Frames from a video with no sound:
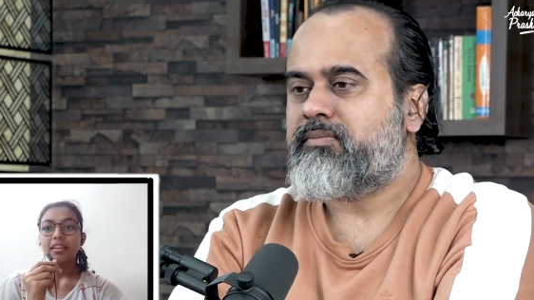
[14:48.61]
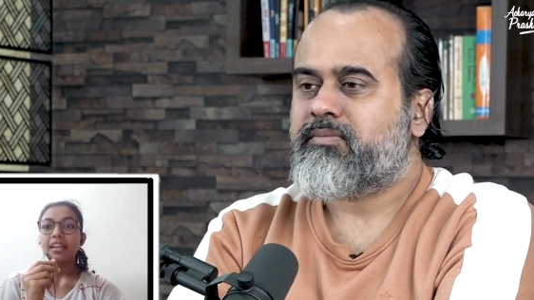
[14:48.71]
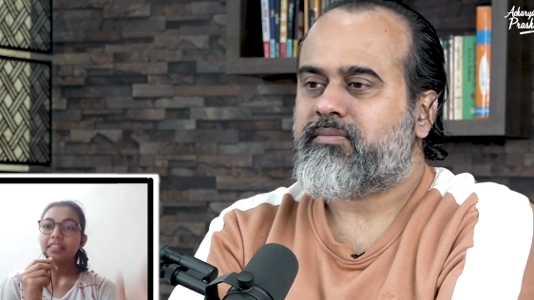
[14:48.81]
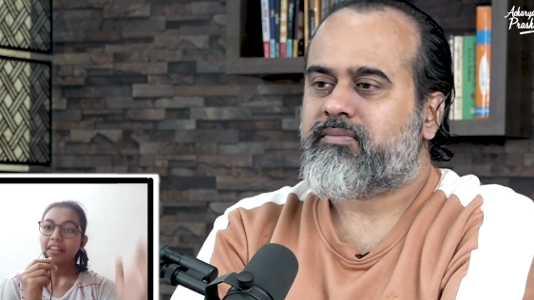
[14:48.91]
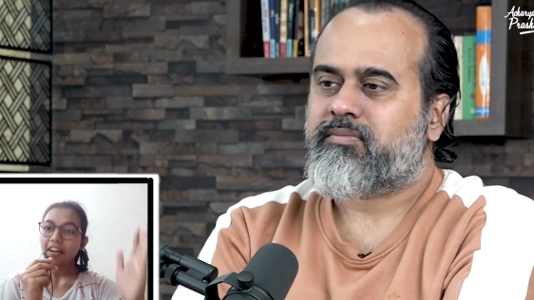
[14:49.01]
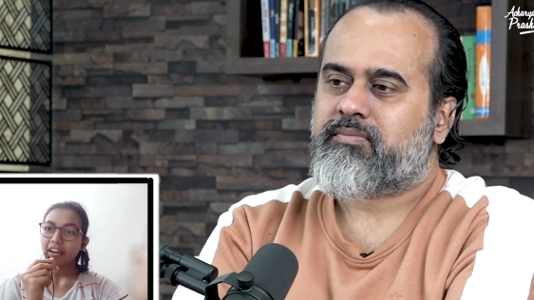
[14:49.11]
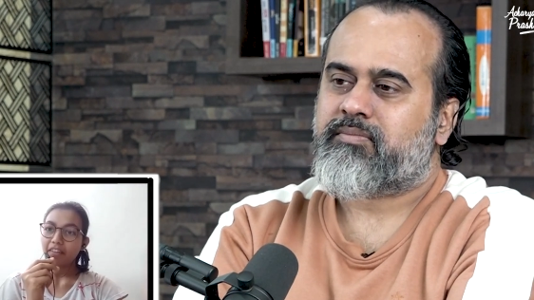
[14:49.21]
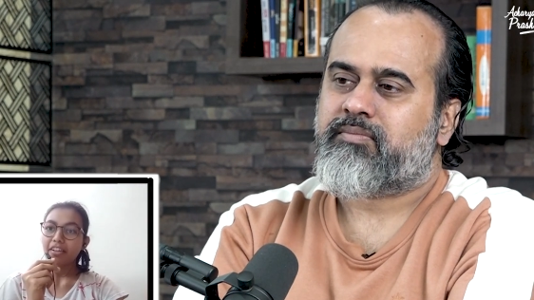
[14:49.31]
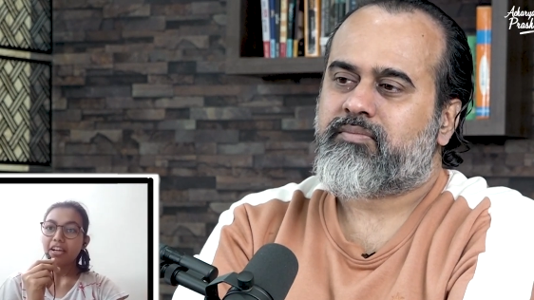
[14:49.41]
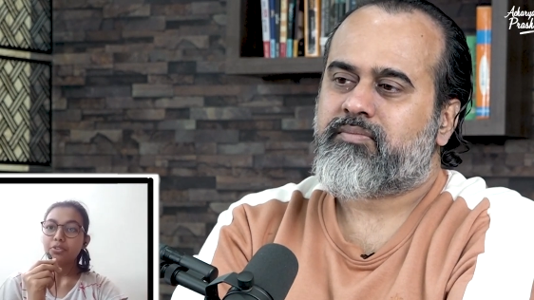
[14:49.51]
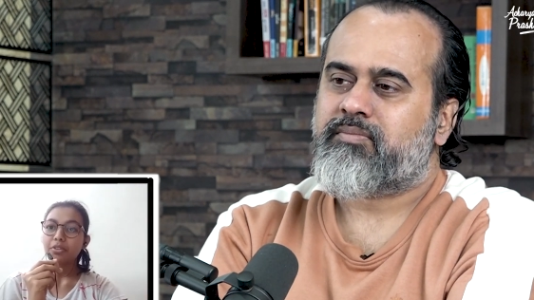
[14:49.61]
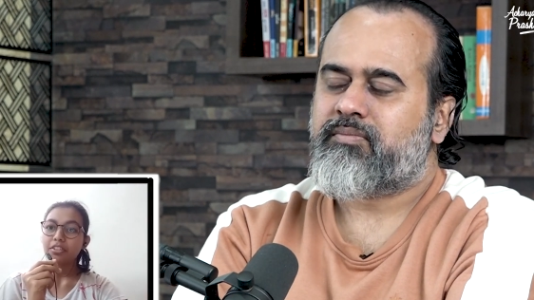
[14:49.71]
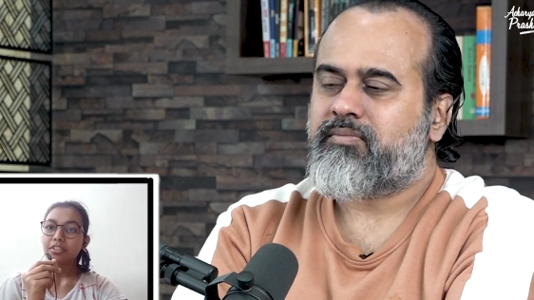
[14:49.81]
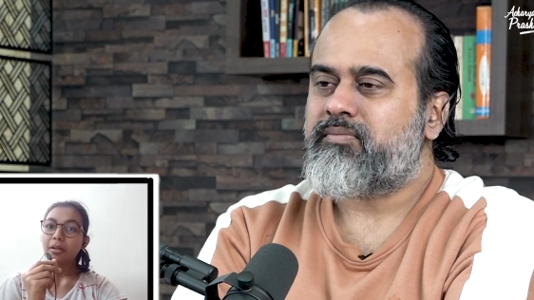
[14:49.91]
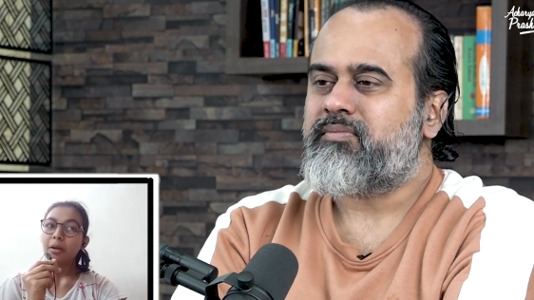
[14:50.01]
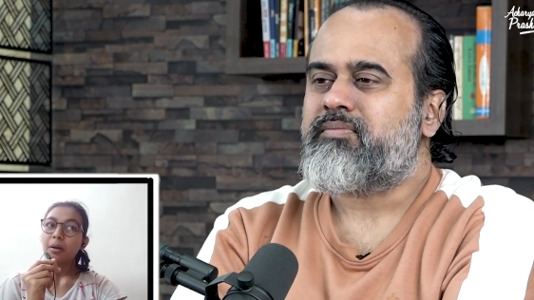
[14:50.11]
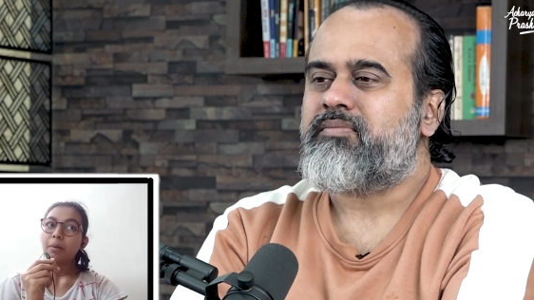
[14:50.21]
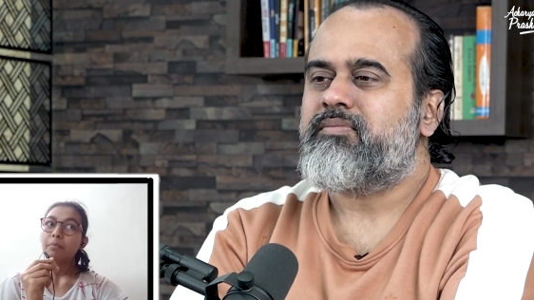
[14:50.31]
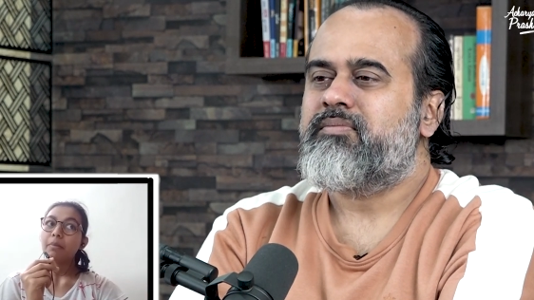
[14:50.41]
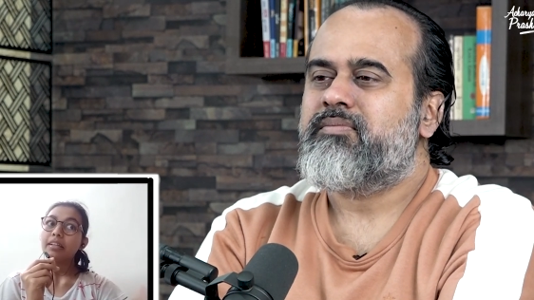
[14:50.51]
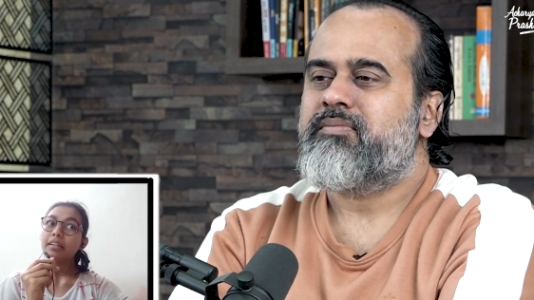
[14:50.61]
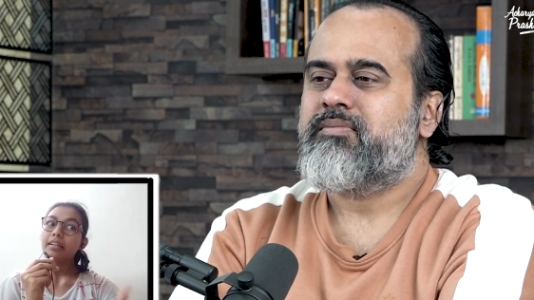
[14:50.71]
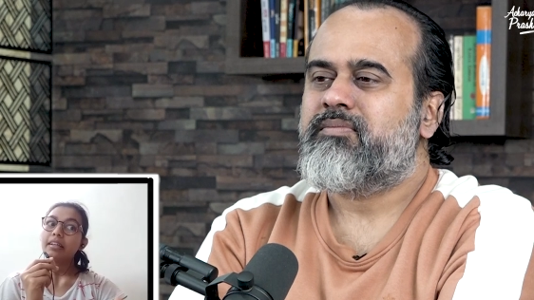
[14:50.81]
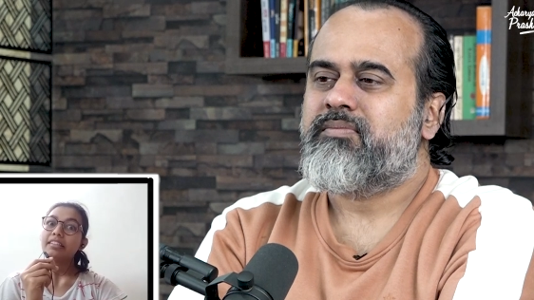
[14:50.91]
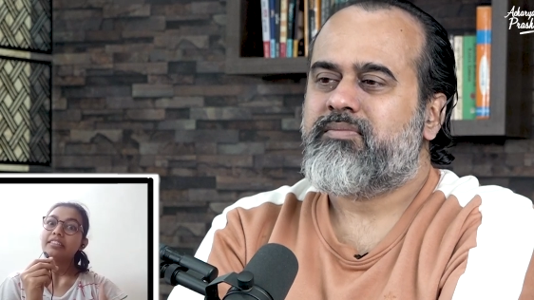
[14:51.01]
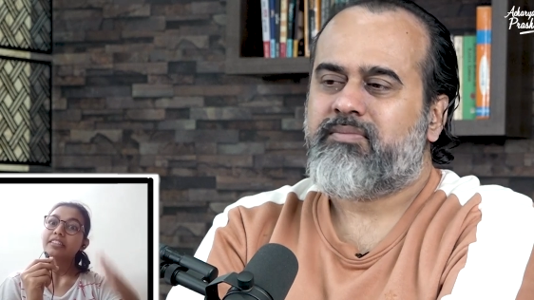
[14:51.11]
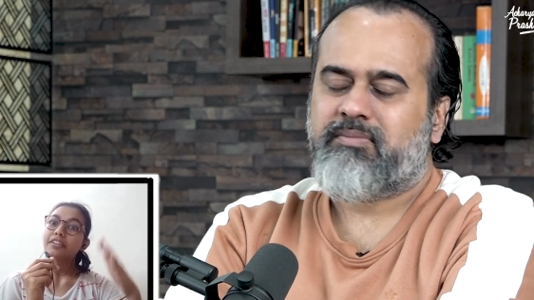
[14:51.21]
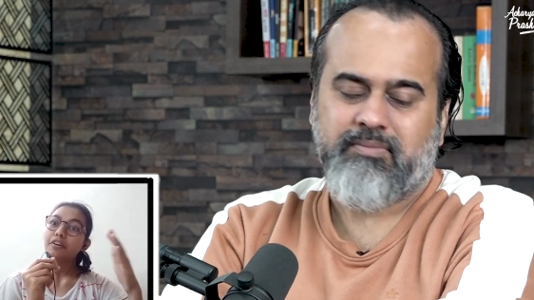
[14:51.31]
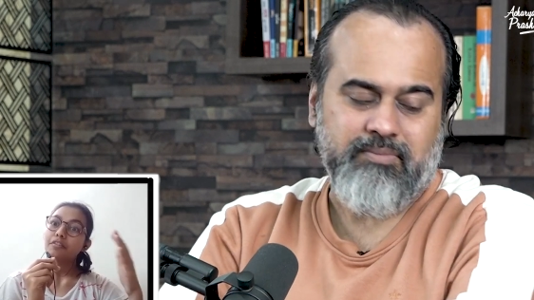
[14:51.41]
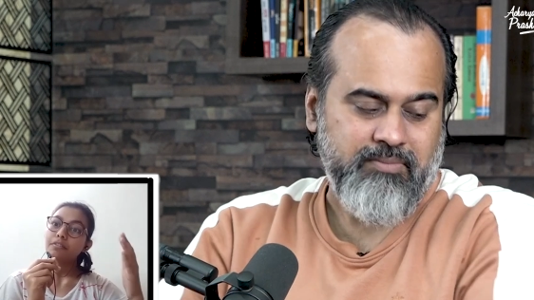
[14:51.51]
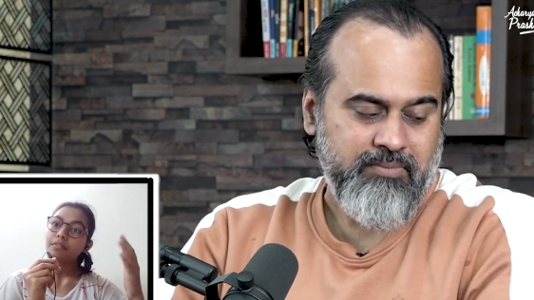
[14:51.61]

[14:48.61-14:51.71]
Speaker 1: like they are having education, but instead of